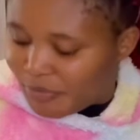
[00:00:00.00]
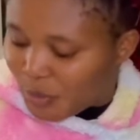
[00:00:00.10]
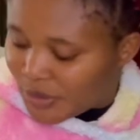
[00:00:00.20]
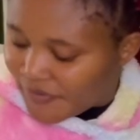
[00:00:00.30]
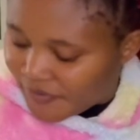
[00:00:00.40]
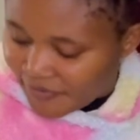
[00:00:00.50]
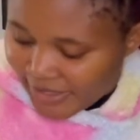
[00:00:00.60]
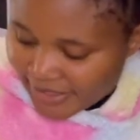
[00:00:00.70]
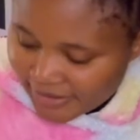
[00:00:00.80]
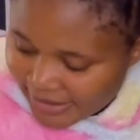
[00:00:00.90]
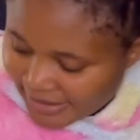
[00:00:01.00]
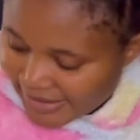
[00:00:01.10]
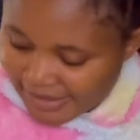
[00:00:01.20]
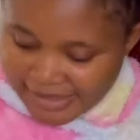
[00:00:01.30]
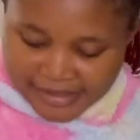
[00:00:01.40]
beautiful, right?
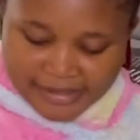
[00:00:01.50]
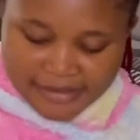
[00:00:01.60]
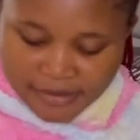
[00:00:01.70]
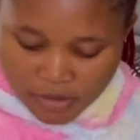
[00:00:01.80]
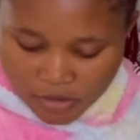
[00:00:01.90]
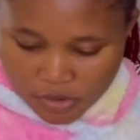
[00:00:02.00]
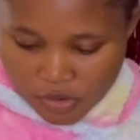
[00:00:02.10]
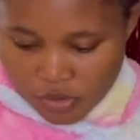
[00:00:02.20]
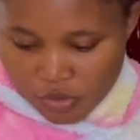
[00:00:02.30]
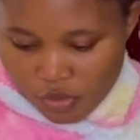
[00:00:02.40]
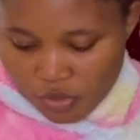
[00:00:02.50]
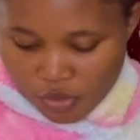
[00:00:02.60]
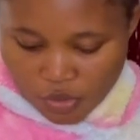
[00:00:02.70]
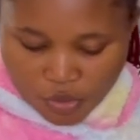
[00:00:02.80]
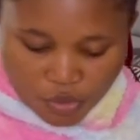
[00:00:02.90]
And sexy.
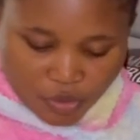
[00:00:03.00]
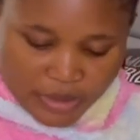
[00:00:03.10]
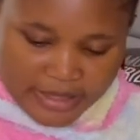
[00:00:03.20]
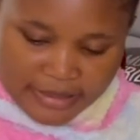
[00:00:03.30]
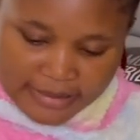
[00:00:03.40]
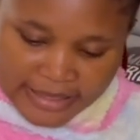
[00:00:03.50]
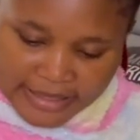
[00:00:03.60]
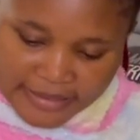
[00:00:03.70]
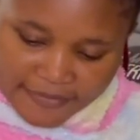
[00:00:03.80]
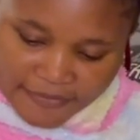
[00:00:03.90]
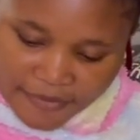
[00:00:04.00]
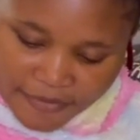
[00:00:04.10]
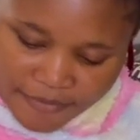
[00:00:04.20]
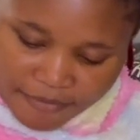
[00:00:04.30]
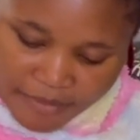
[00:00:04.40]
So this one is
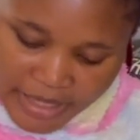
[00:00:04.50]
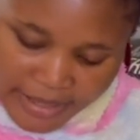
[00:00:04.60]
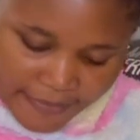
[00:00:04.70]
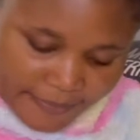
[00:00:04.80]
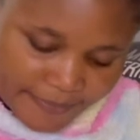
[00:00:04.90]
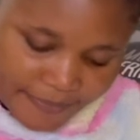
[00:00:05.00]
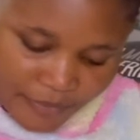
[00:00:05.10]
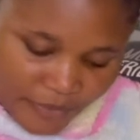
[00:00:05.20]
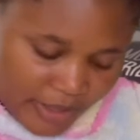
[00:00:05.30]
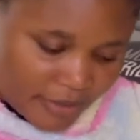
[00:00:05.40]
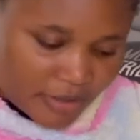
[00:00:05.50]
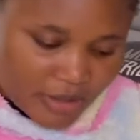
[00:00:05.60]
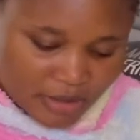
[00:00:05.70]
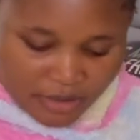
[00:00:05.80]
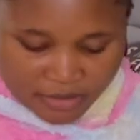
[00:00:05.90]
for me. Yeah,
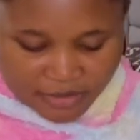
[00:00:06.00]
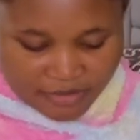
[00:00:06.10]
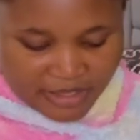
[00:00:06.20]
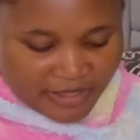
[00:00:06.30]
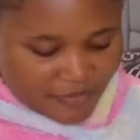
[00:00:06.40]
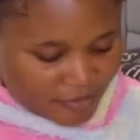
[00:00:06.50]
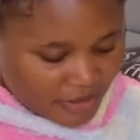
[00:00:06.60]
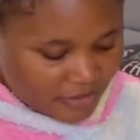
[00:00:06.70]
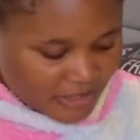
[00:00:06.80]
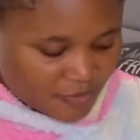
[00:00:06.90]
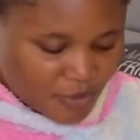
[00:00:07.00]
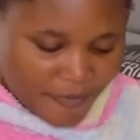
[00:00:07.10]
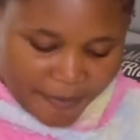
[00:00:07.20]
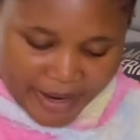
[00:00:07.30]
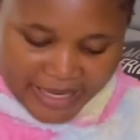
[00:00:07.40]
this one is for me. This one is well
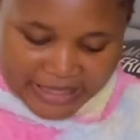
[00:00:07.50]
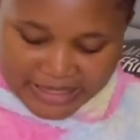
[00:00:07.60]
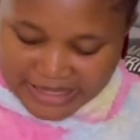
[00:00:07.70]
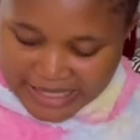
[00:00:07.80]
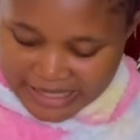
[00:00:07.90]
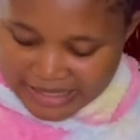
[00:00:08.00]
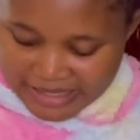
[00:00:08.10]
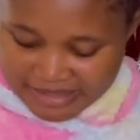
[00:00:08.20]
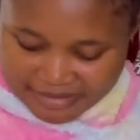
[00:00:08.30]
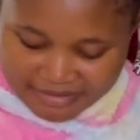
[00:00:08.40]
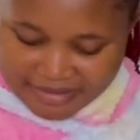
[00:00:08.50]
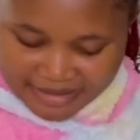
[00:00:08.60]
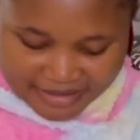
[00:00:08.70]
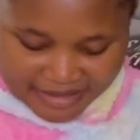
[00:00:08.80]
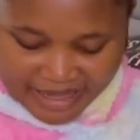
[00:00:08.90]
packed, like
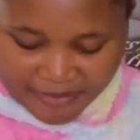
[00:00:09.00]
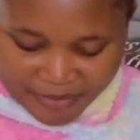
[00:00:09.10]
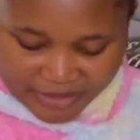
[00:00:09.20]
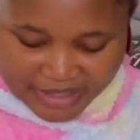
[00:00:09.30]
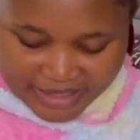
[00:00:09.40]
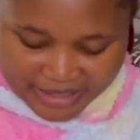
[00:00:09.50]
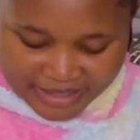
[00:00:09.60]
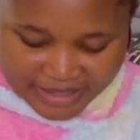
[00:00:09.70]
very important.